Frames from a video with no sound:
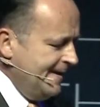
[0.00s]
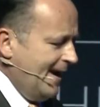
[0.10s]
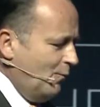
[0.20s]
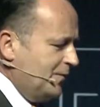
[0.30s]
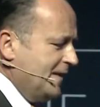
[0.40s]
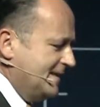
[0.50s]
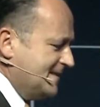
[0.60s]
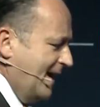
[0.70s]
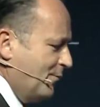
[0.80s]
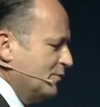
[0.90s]
And what that
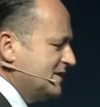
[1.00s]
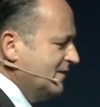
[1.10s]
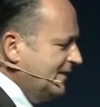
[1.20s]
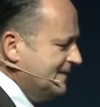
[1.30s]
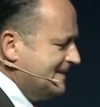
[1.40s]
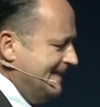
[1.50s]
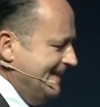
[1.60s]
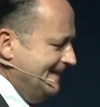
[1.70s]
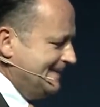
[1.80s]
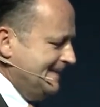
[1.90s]
cyber resiliency
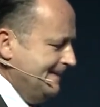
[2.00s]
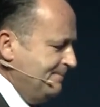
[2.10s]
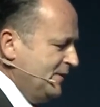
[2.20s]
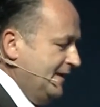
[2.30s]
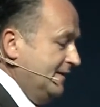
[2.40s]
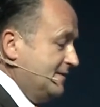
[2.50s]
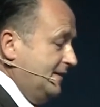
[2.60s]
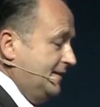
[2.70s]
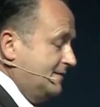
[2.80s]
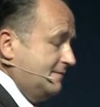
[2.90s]
is
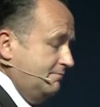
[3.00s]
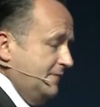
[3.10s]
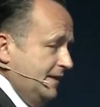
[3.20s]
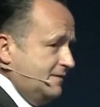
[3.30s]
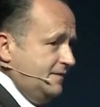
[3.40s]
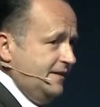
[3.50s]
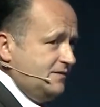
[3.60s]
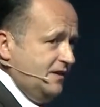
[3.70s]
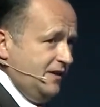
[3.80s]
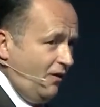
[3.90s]

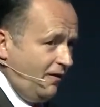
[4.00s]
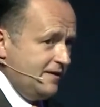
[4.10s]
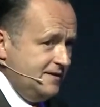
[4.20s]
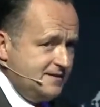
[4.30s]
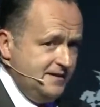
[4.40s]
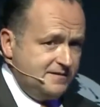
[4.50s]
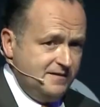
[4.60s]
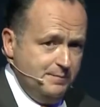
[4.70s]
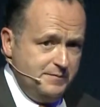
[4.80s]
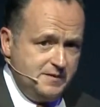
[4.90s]
it's hardened
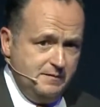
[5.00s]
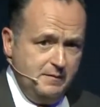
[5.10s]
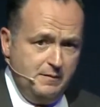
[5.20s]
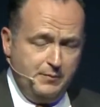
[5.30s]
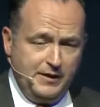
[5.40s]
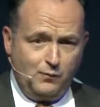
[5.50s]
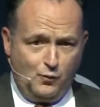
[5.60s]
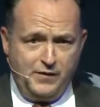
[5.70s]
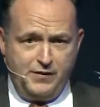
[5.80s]
systems, but when